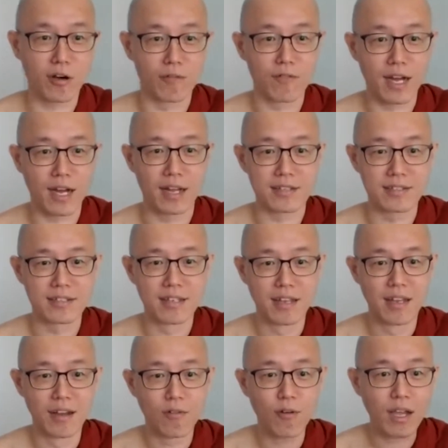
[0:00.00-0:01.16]
of us.
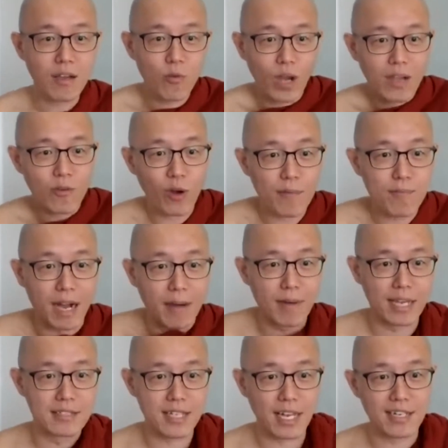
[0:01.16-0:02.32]
Why
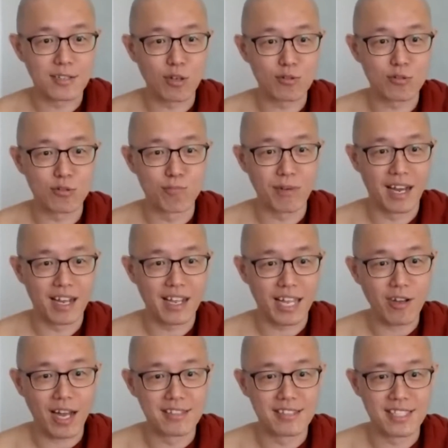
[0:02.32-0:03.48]
my son is so stupid? I
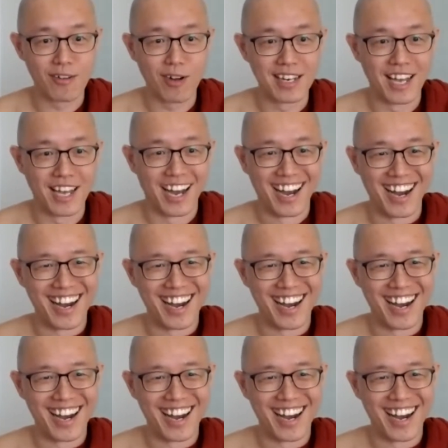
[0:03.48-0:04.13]
cannot answer one.